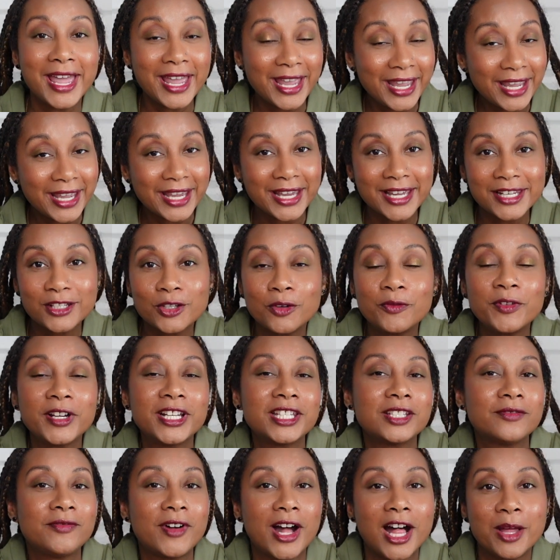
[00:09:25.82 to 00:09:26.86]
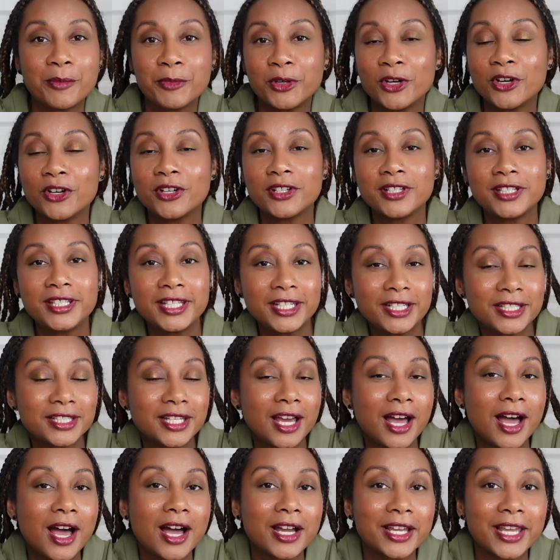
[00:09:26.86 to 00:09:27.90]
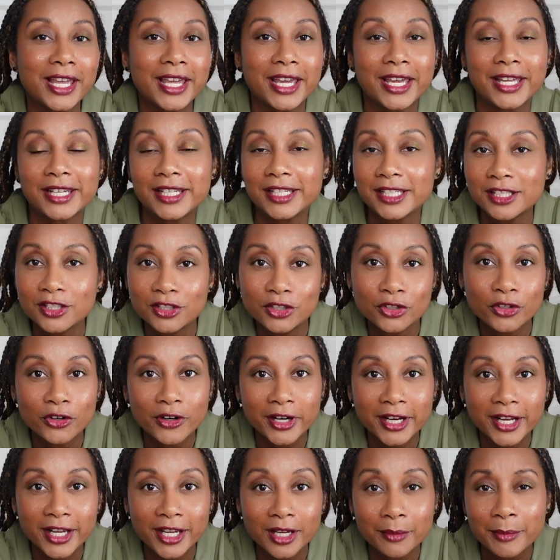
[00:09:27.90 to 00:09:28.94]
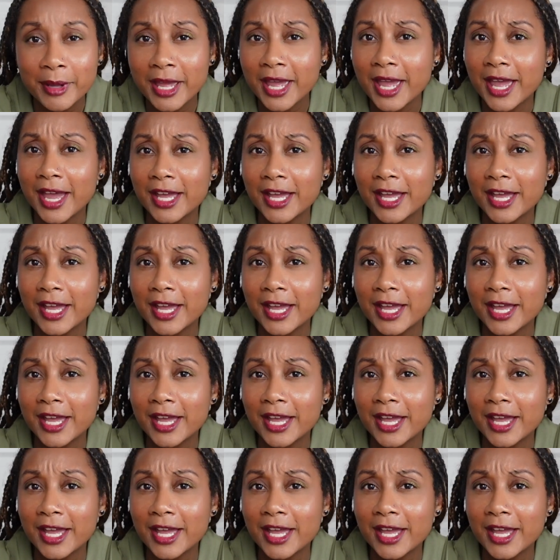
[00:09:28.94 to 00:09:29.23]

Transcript: And don't forget to follow me on TikTok and Instagram,